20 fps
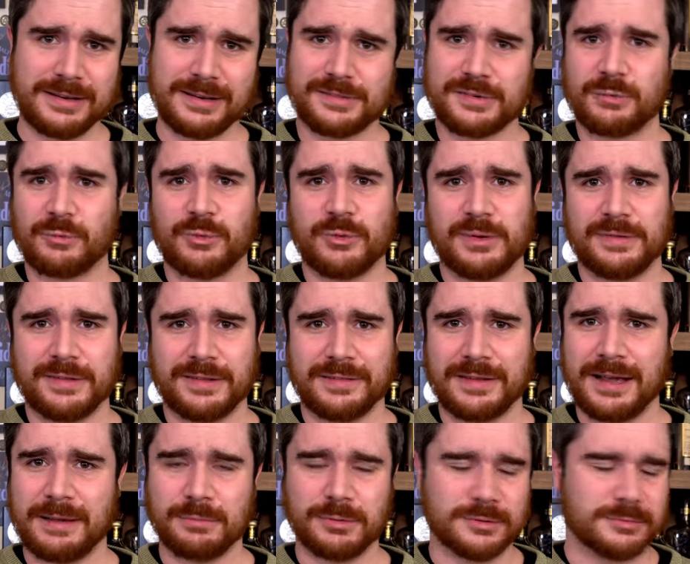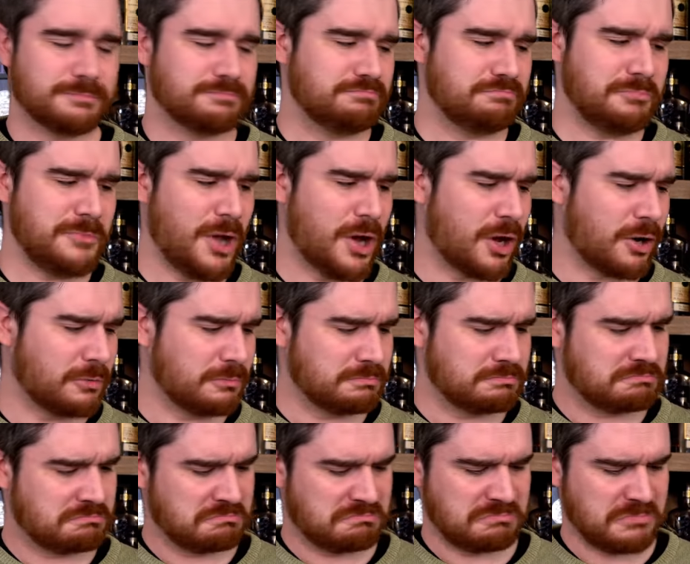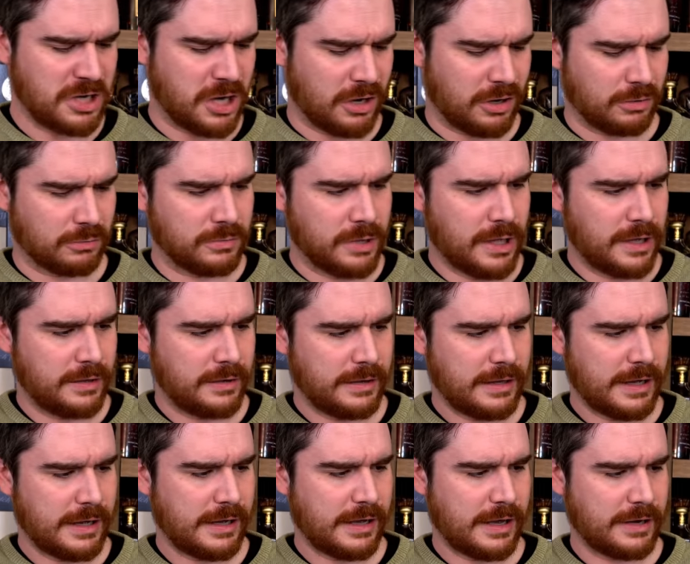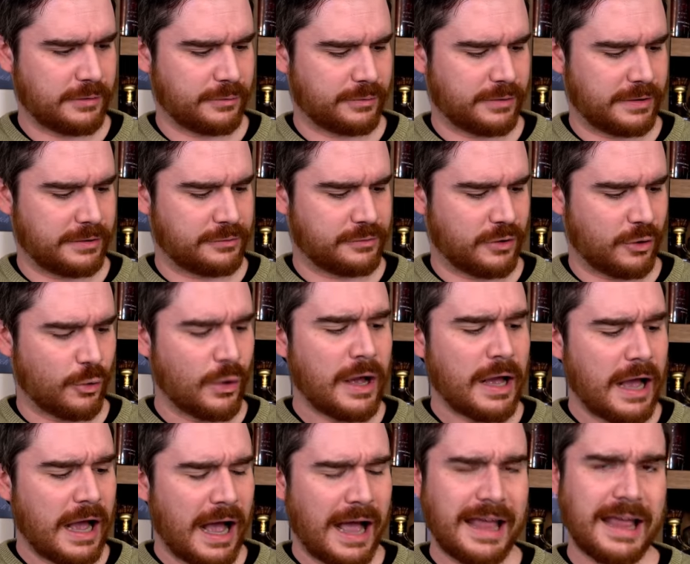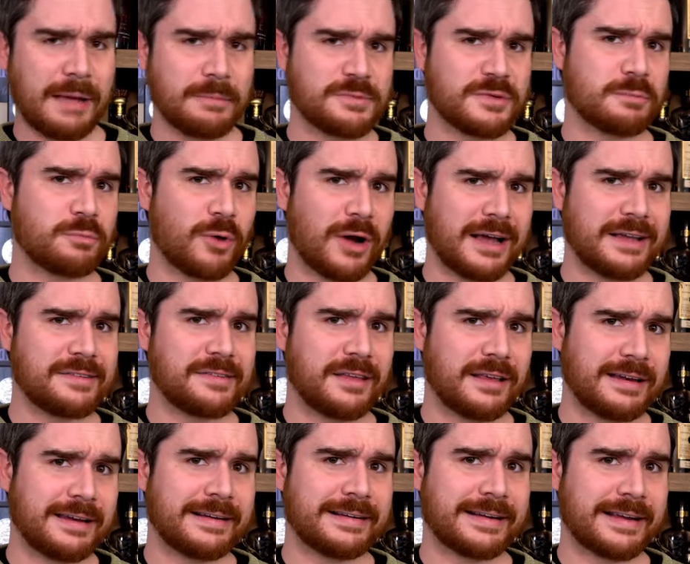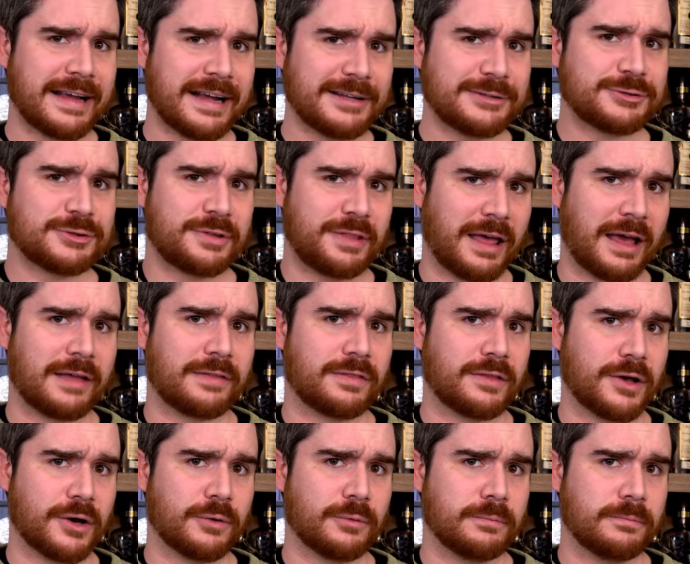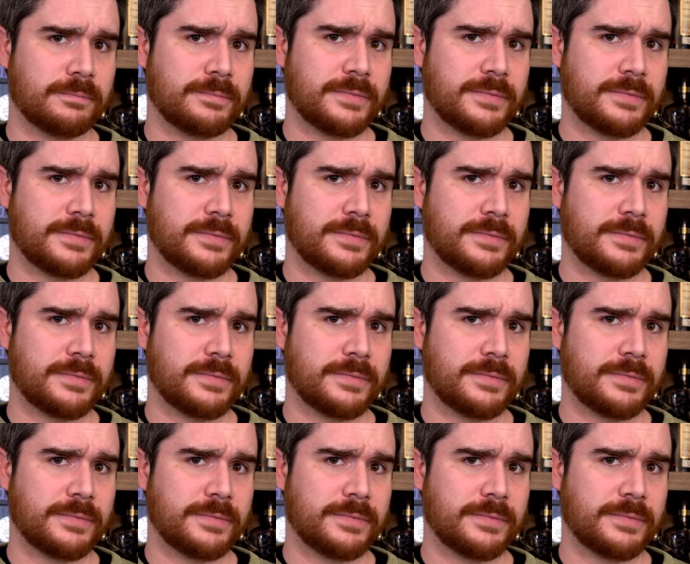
Does it ruin the label? No. I don't think so. I am surprised they didn't catch that, though.